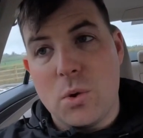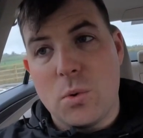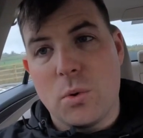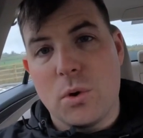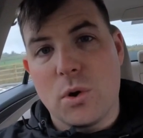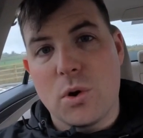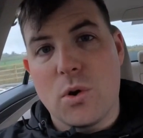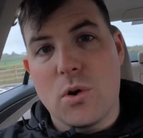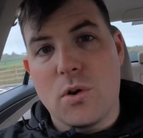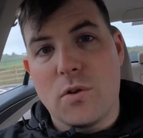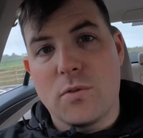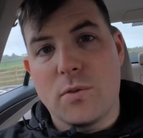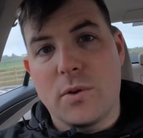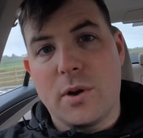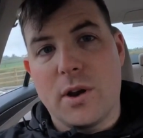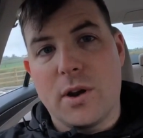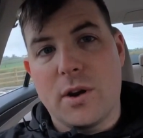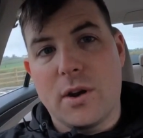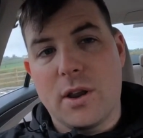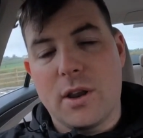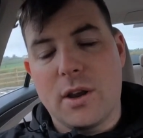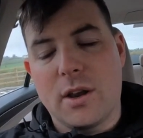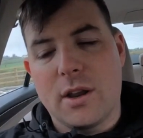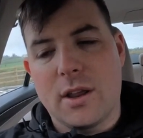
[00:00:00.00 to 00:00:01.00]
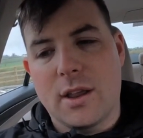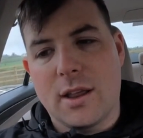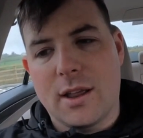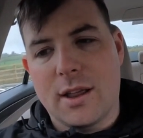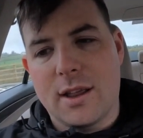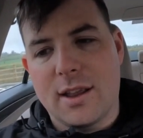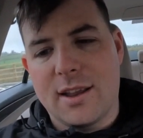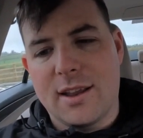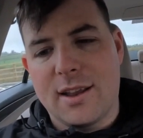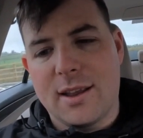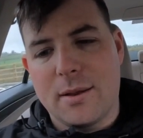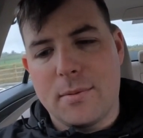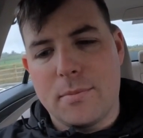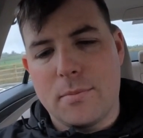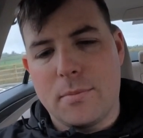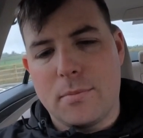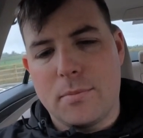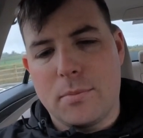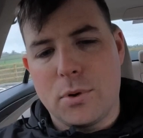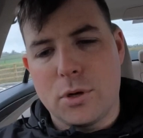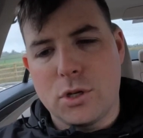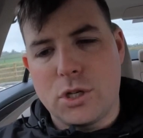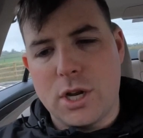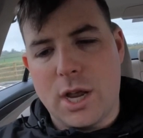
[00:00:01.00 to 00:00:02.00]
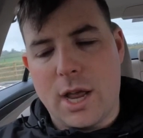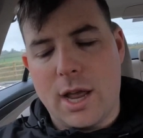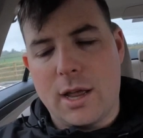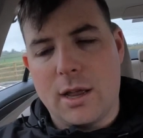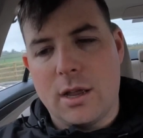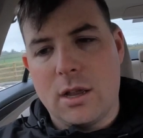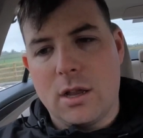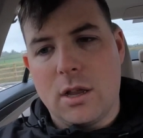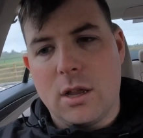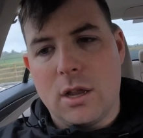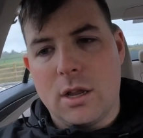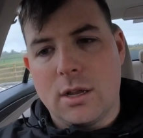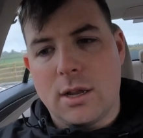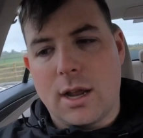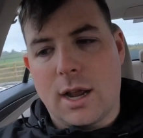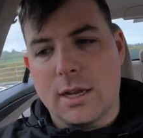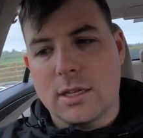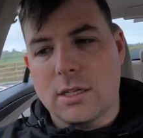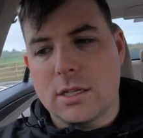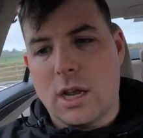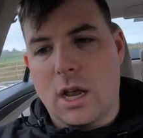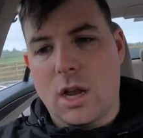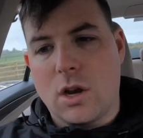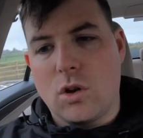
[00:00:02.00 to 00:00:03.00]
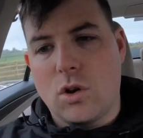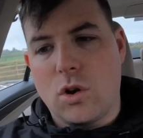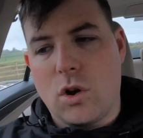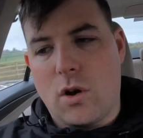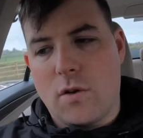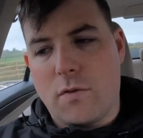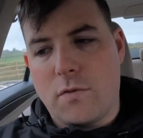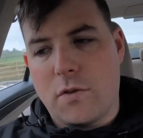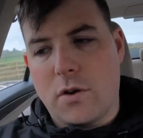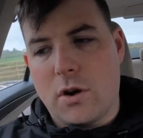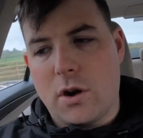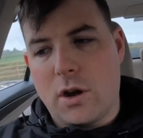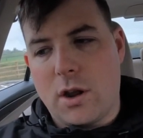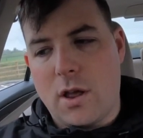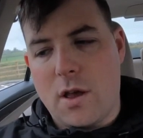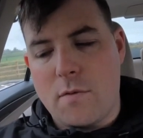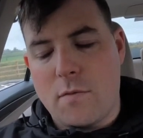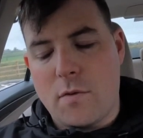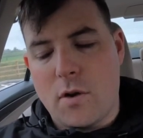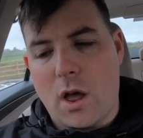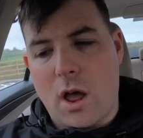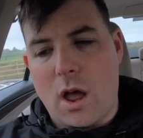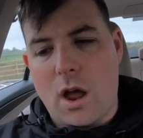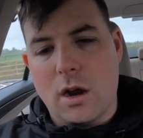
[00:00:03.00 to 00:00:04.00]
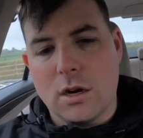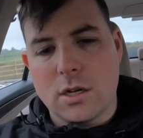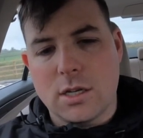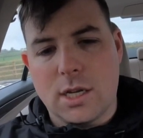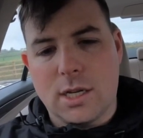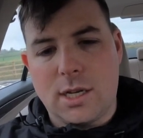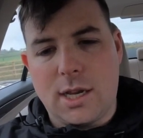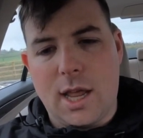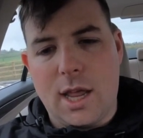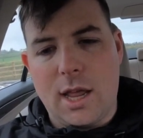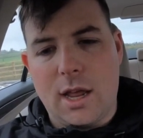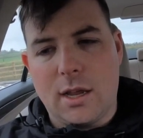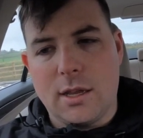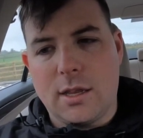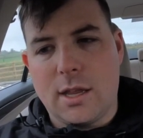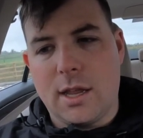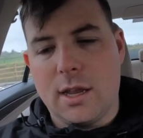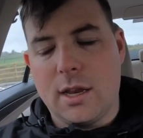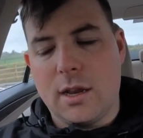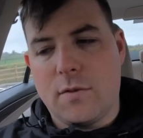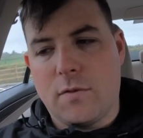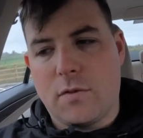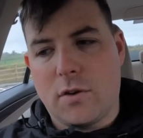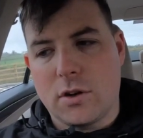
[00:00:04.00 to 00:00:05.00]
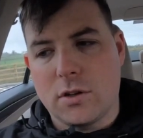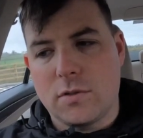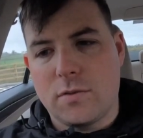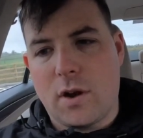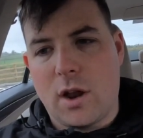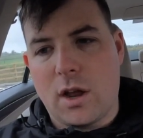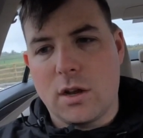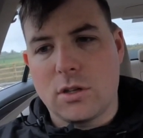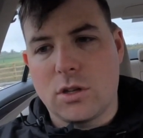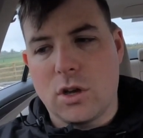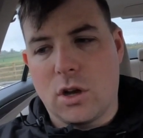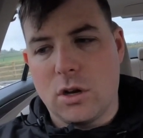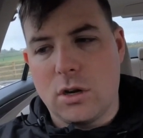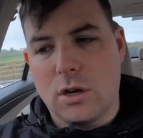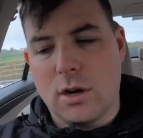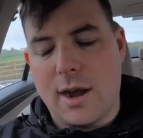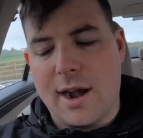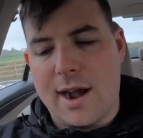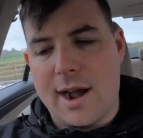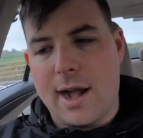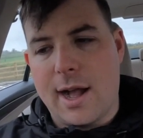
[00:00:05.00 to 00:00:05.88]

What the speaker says: we'll go from there then. But yeah, that's enough for the vlog today, I think. First vlog done.